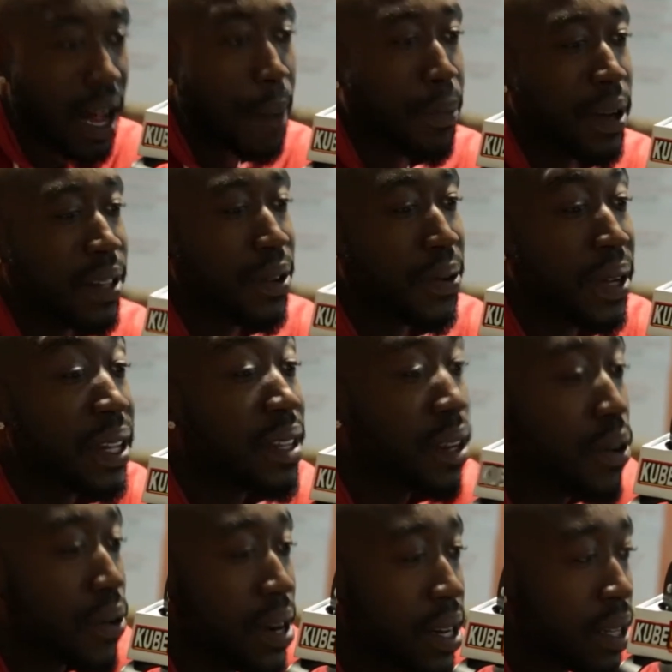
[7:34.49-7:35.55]
I probably don't get the
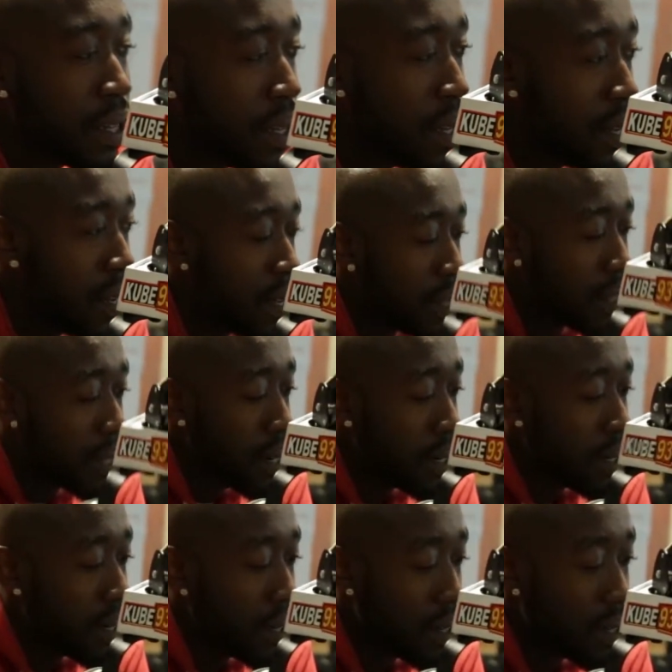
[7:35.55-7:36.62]
credit
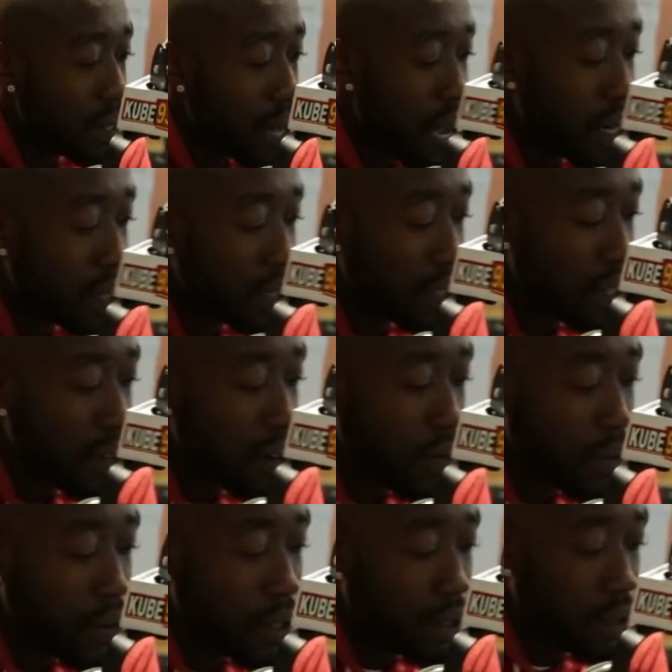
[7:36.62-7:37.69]
that I deserve
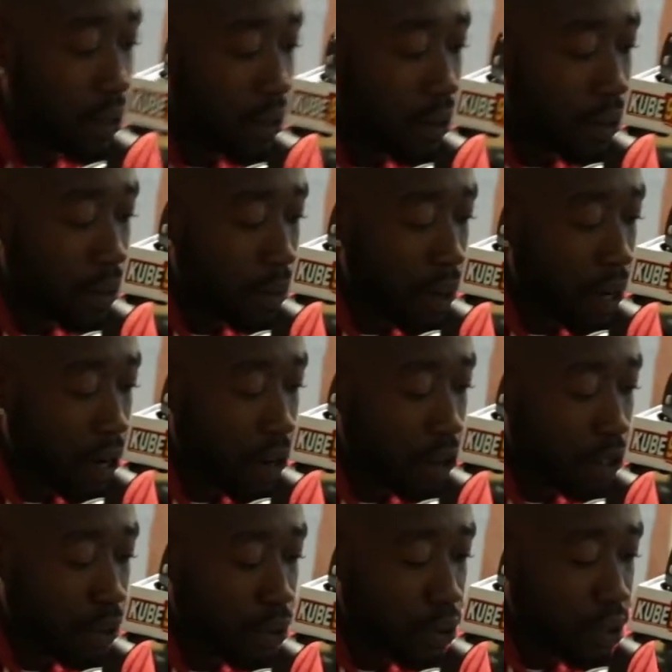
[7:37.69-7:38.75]
for, you know, my
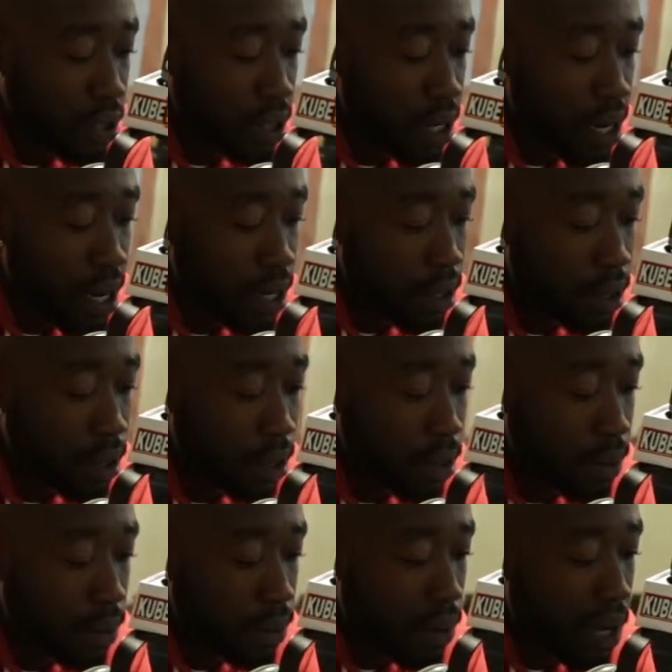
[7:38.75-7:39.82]
contribution to that.
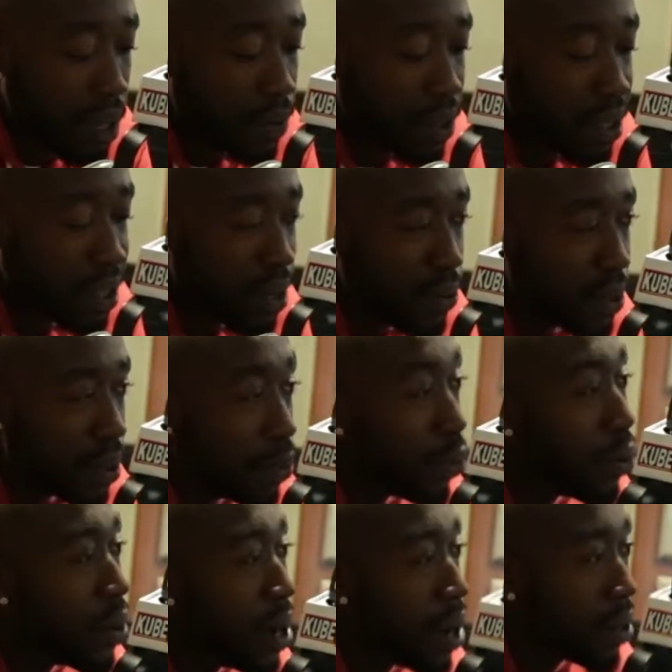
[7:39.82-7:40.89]
Probably because I wasn't
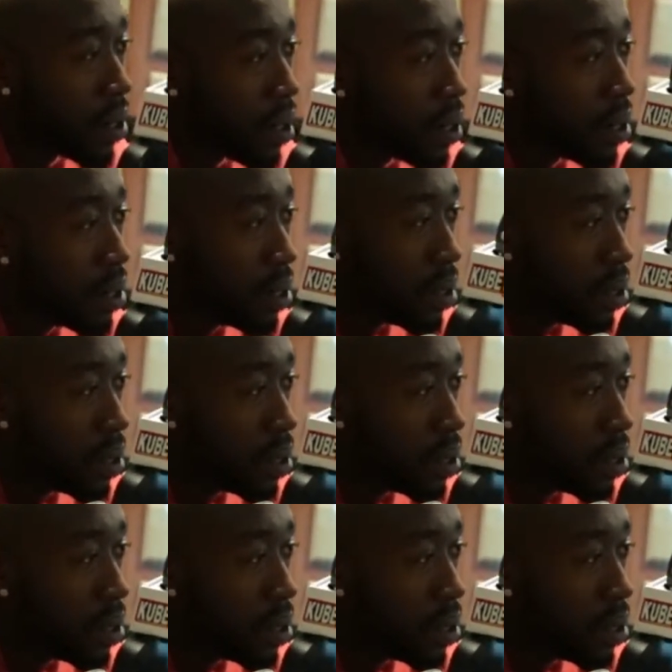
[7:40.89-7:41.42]
born out there.